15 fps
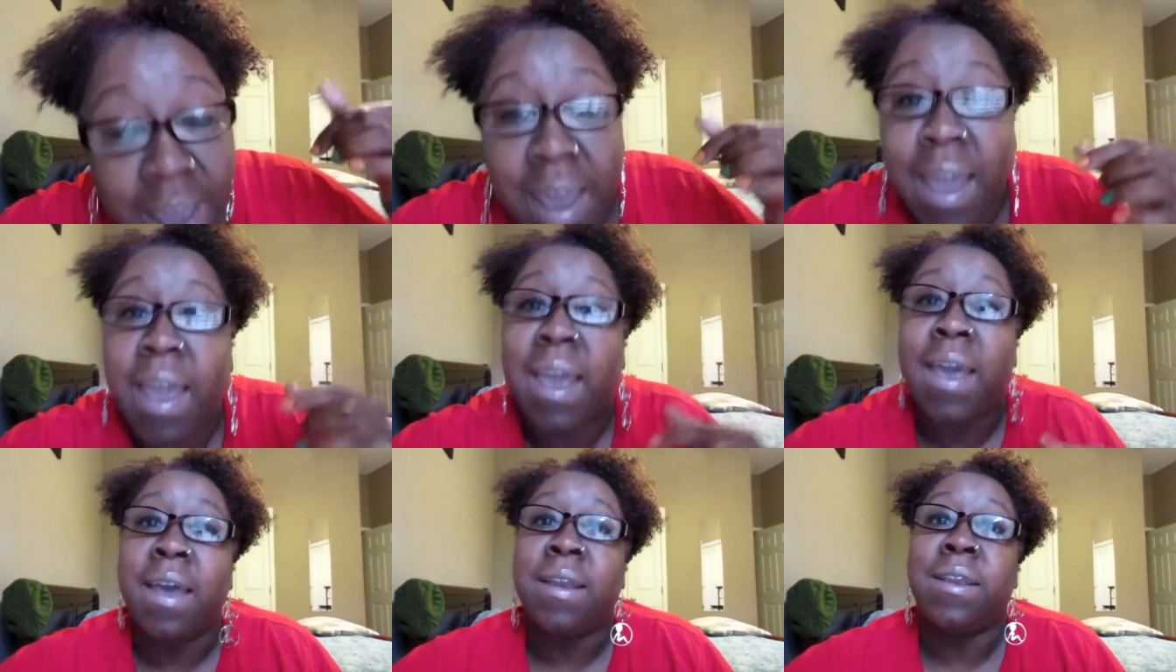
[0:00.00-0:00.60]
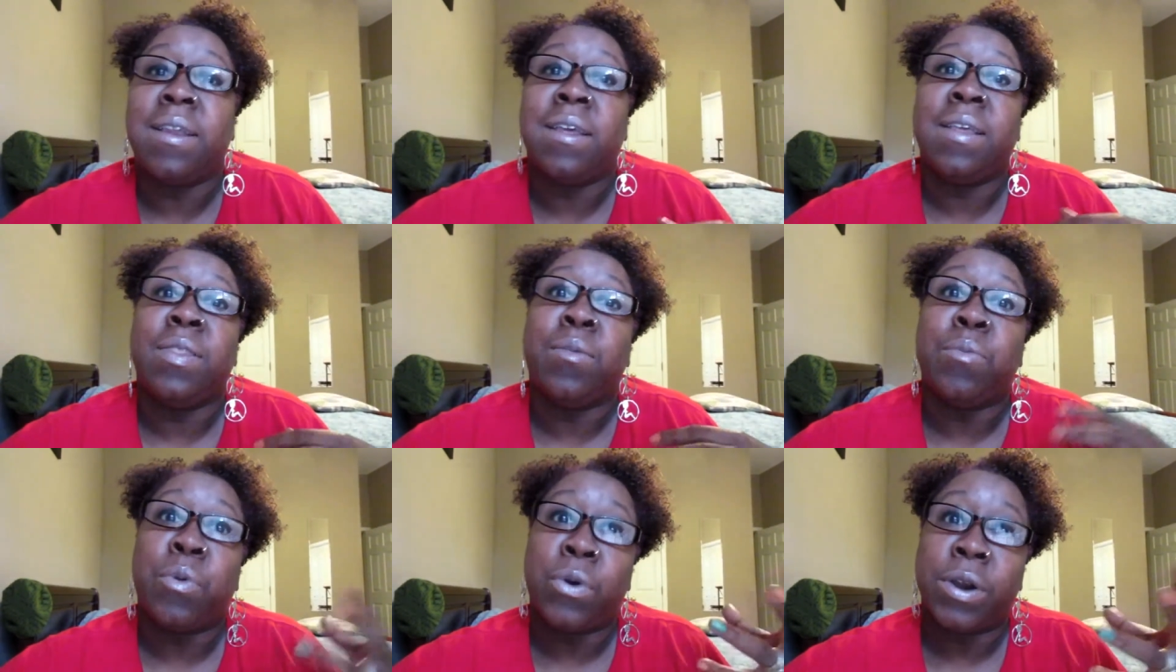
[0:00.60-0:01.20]
And in
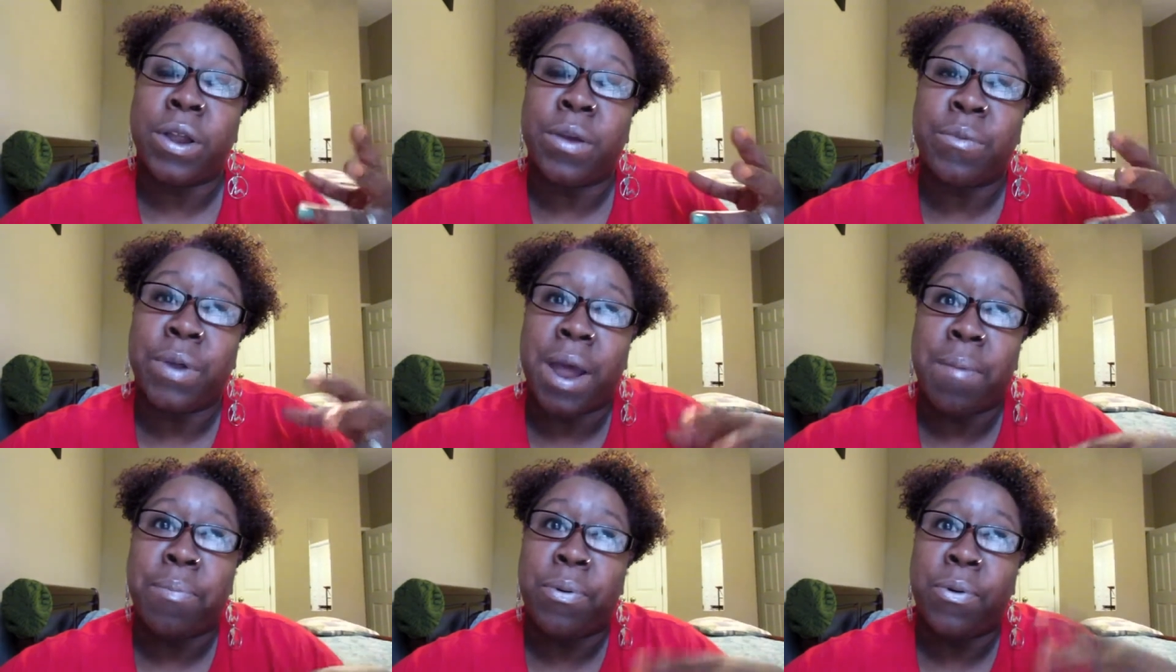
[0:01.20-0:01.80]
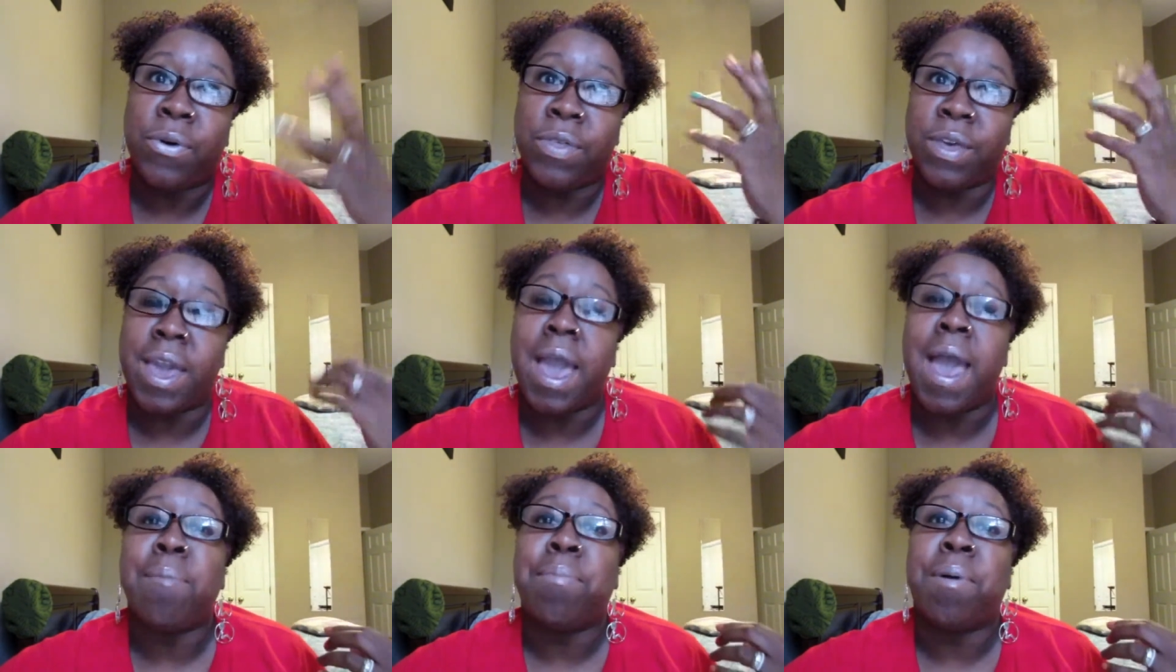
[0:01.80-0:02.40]
the morning when I pull the
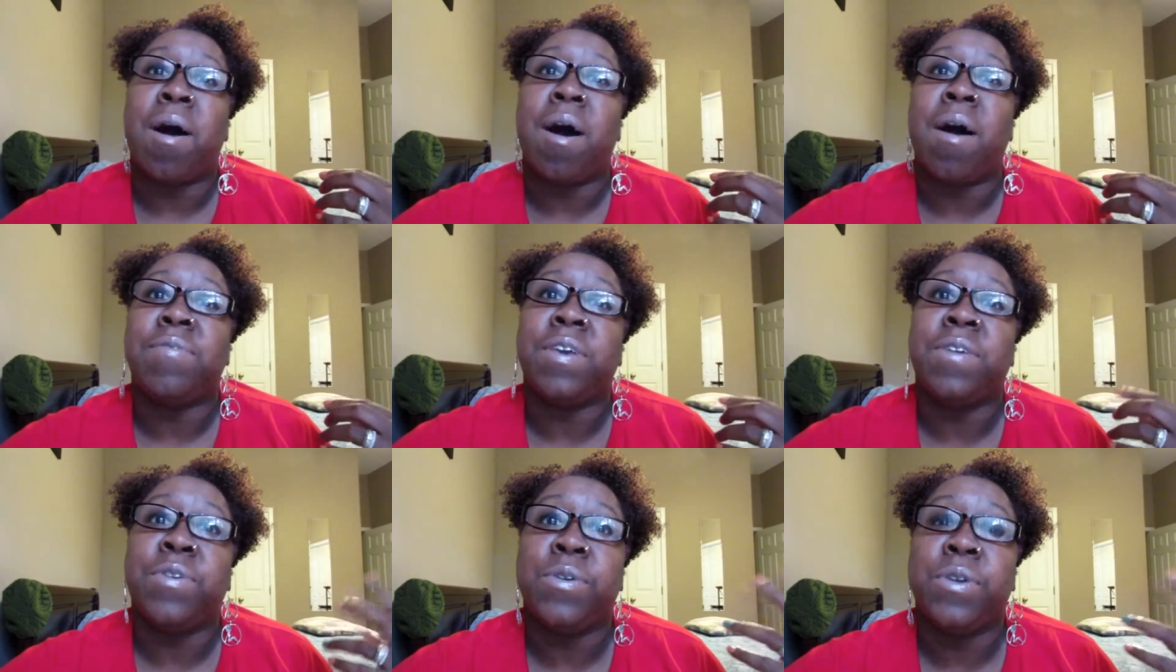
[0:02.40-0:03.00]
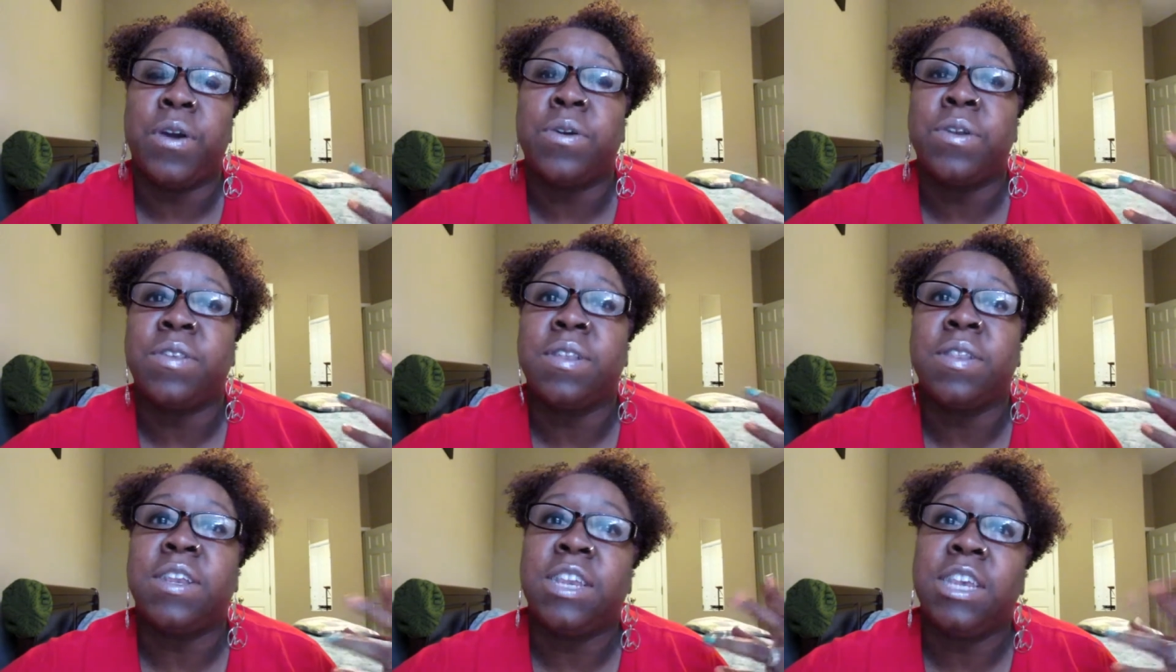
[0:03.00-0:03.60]
cap off, if you notice
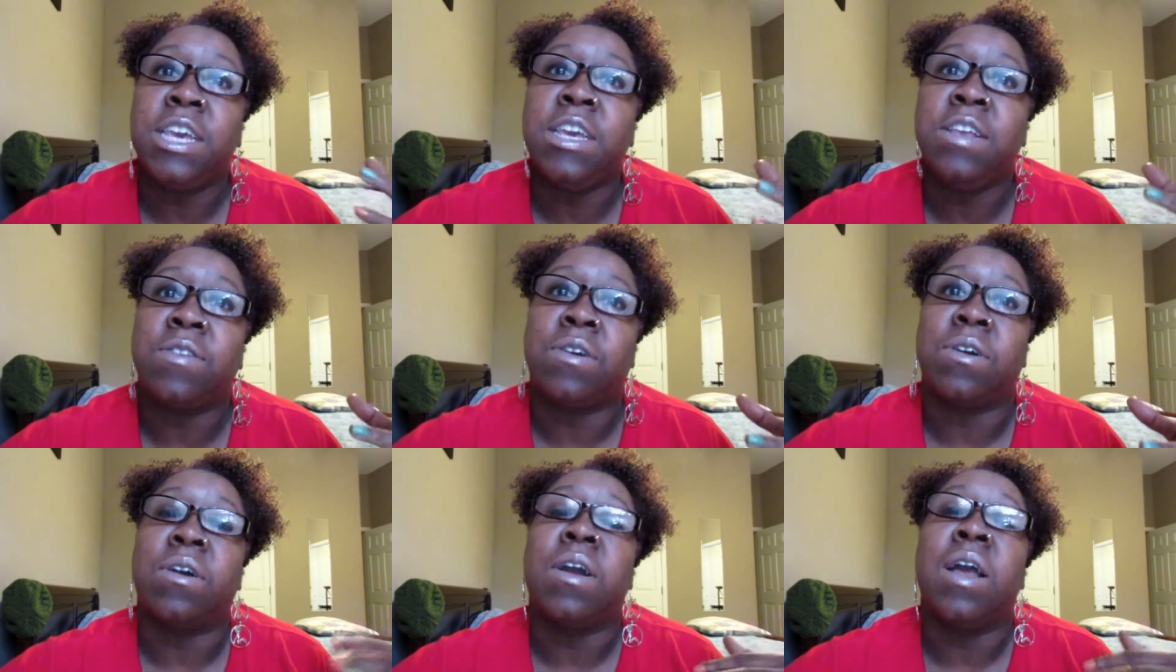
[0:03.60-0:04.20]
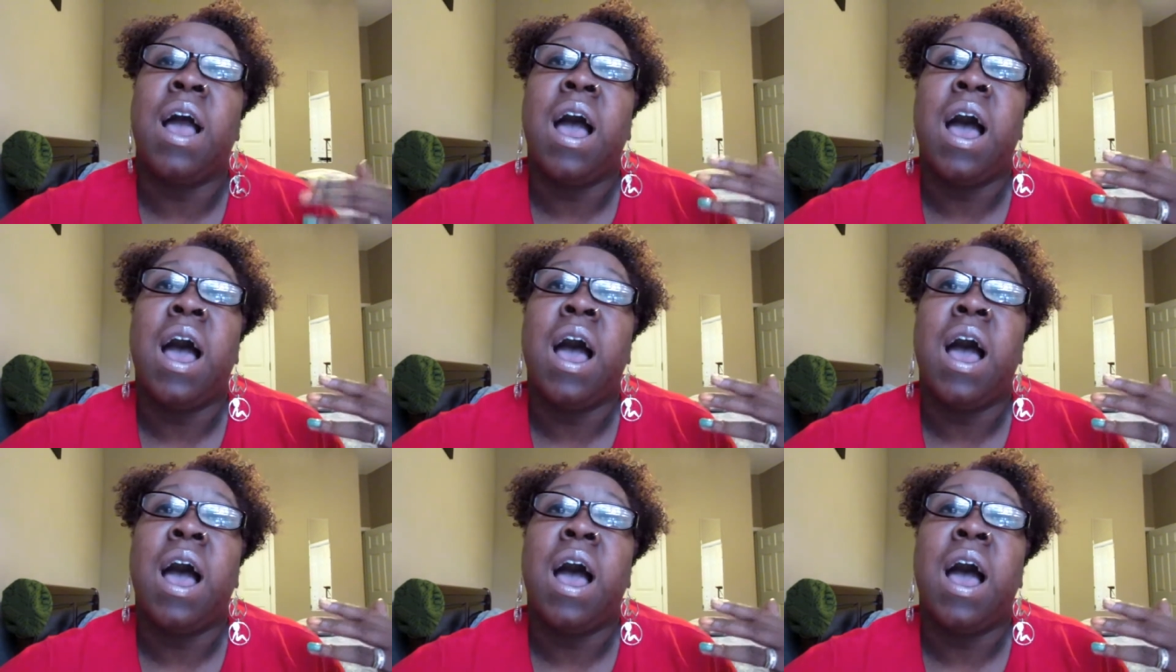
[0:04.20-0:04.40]
in the teaser,